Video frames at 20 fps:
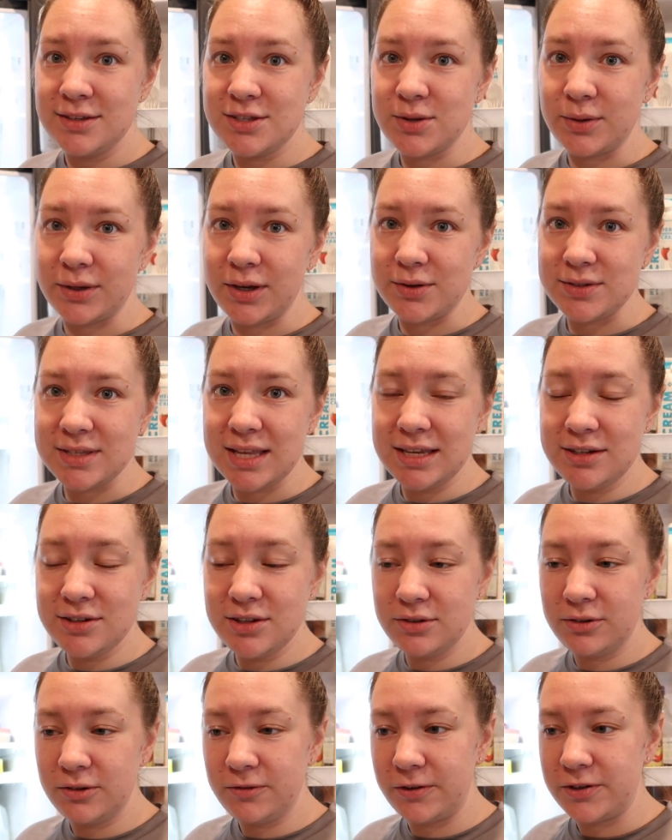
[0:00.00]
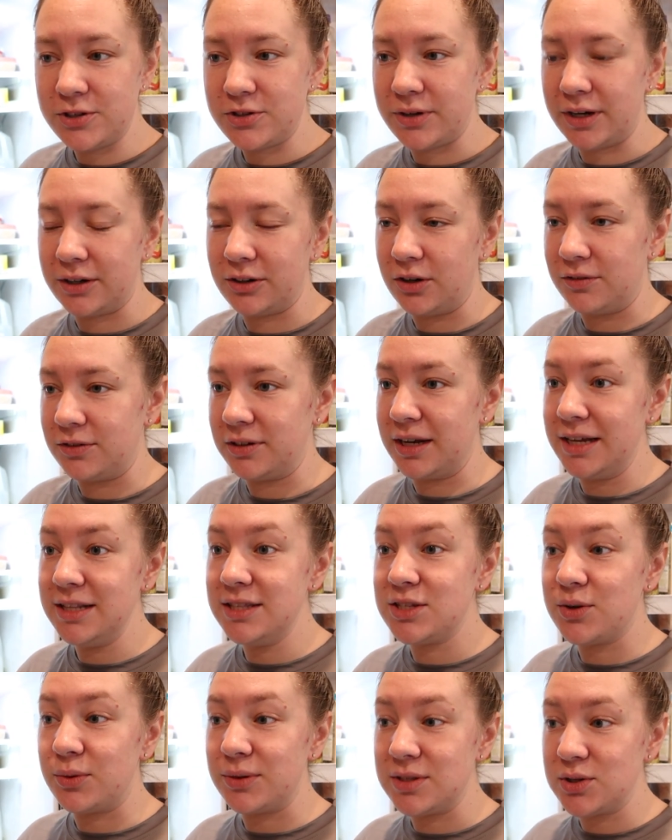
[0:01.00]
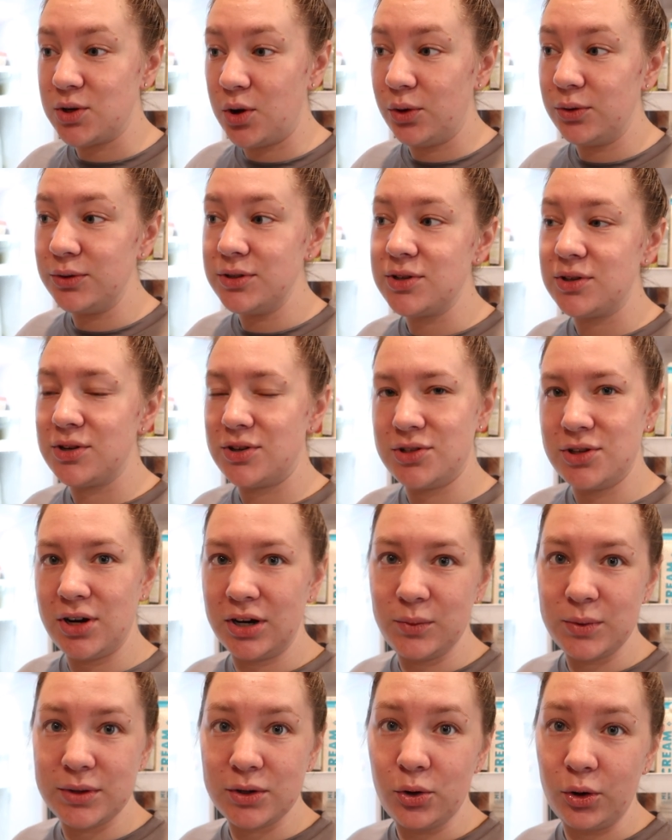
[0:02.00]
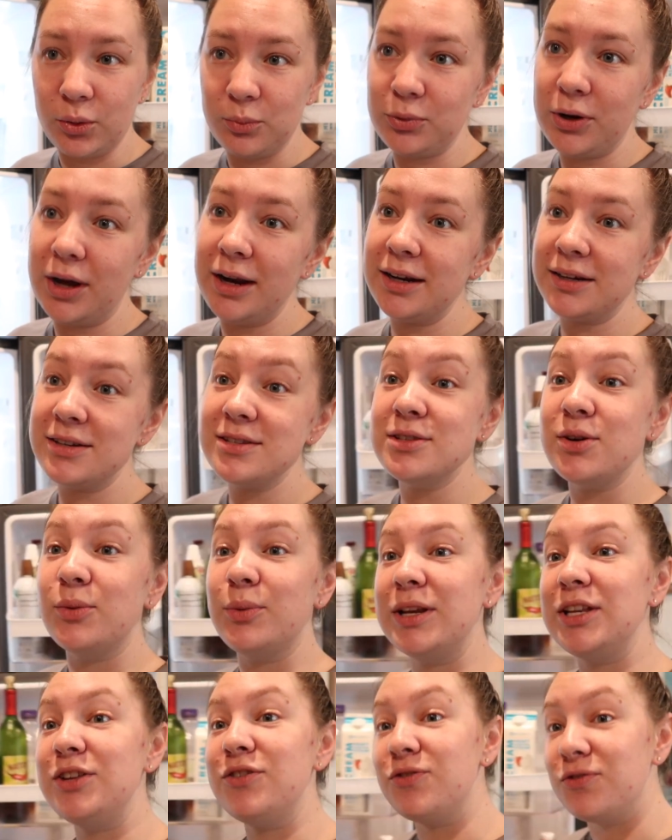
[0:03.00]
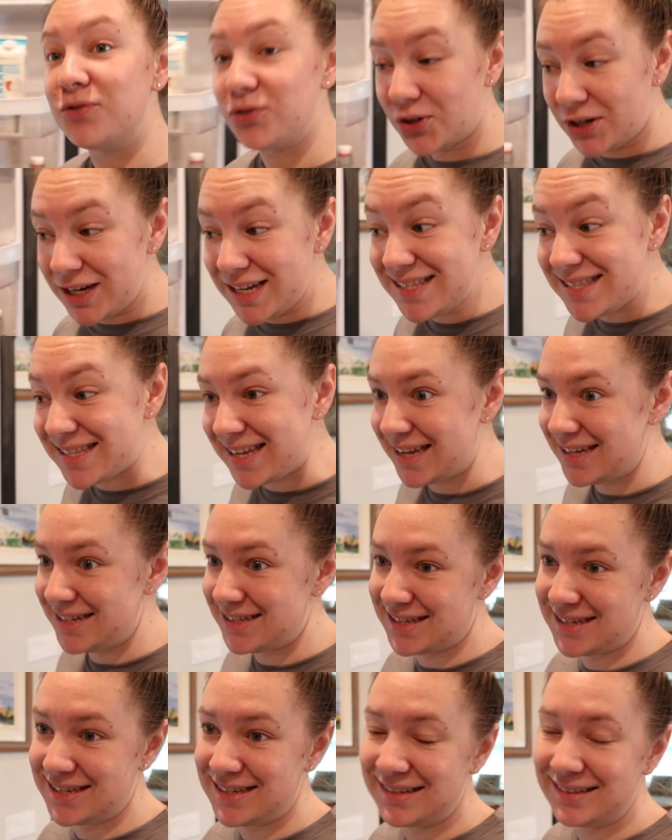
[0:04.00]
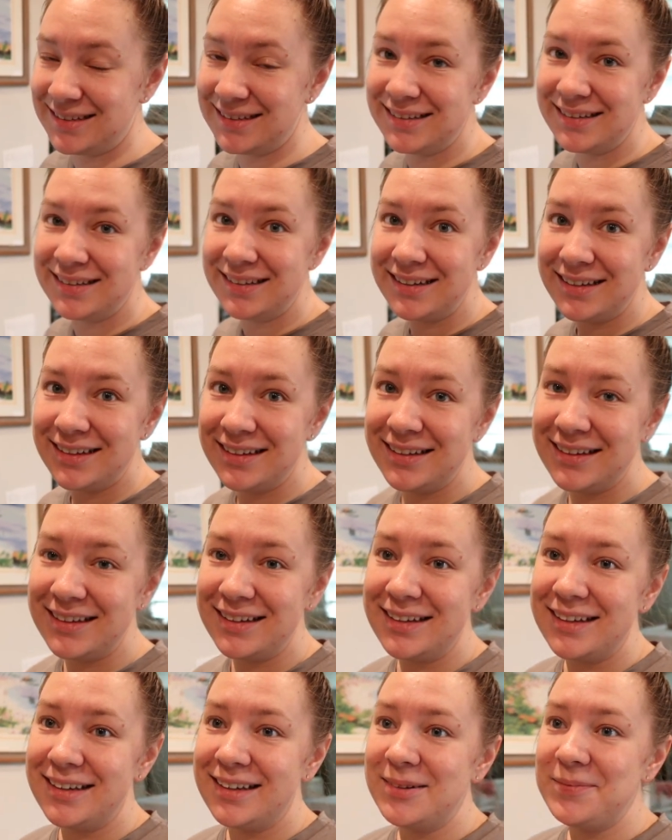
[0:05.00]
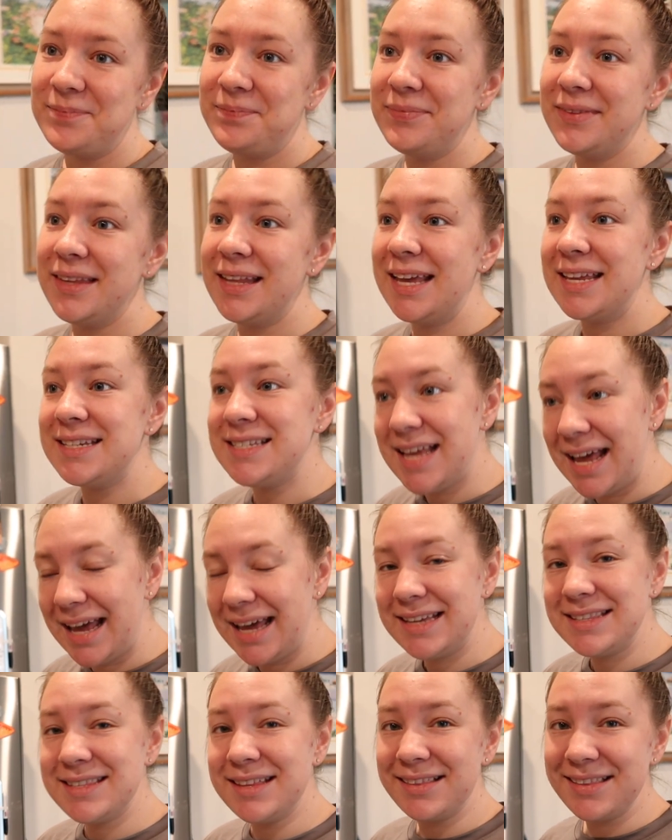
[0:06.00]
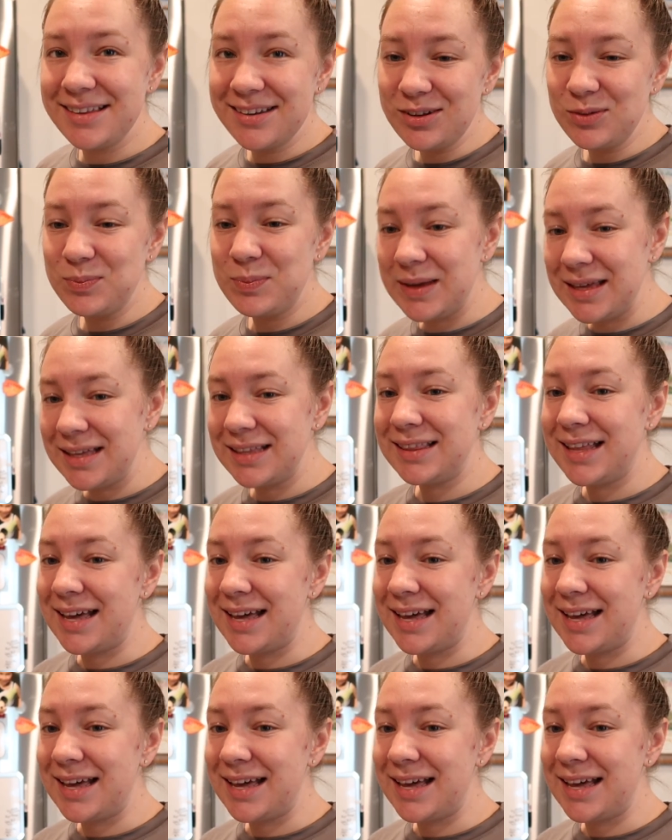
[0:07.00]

So it goes into the refrigerator overnight so it's cold, so you're starting with a cold product. So when you freeze it, it takes a little bit